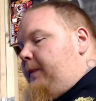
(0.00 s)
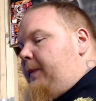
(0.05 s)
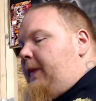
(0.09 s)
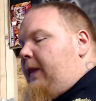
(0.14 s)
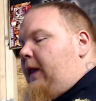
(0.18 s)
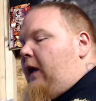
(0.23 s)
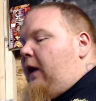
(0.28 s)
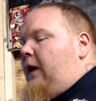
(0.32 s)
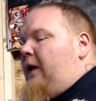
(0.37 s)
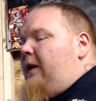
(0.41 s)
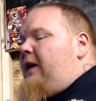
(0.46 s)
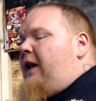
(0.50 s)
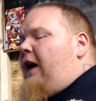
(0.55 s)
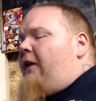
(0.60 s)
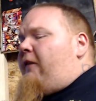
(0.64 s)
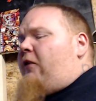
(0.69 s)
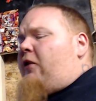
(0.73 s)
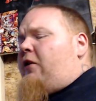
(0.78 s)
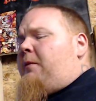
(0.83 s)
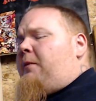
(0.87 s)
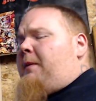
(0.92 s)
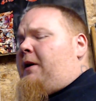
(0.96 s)
Never in a
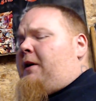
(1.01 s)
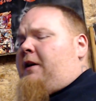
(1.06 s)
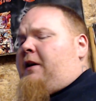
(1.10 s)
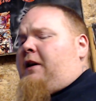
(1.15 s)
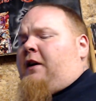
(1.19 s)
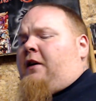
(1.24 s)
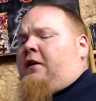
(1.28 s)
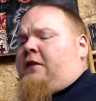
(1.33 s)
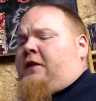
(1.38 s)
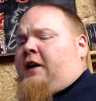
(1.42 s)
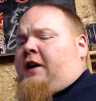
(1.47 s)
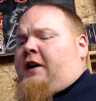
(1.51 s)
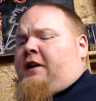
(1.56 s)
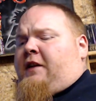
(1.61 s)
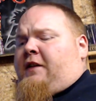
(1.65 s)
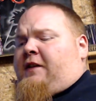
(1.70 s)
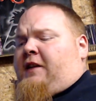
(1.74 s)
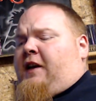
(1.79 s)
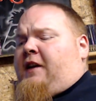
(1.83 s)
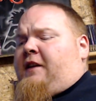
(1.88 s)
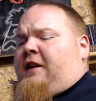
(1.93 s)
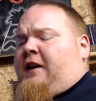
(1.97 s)
million years I could have
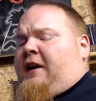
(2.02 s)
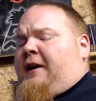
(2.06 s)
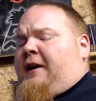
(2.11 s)
said that.